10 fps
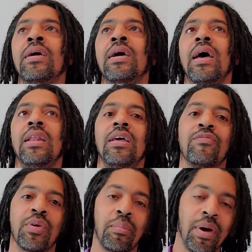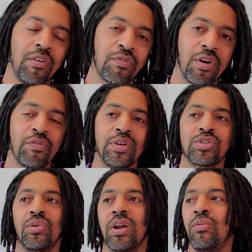And then from the bell front French
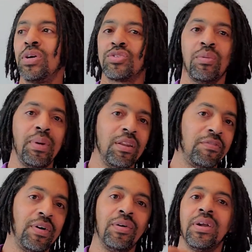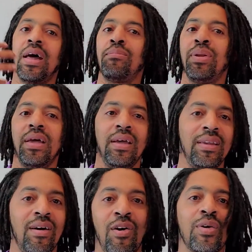horn, I went to a mellophone, and I played
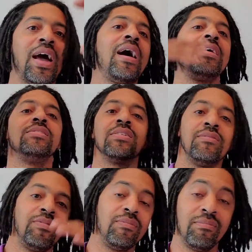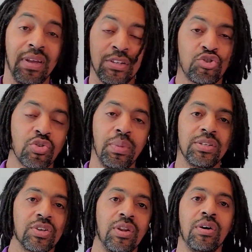all kinds of instruments
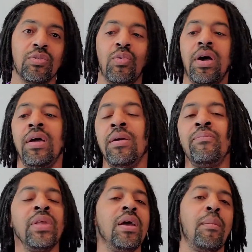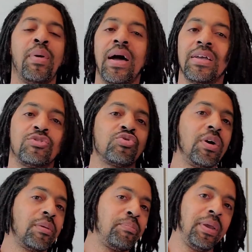along the way, pocket
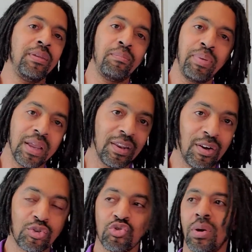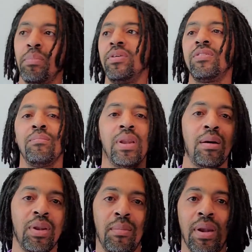trumpet, piccolo trumpets, and blah,
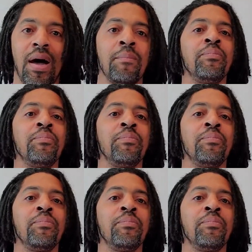blah, blah.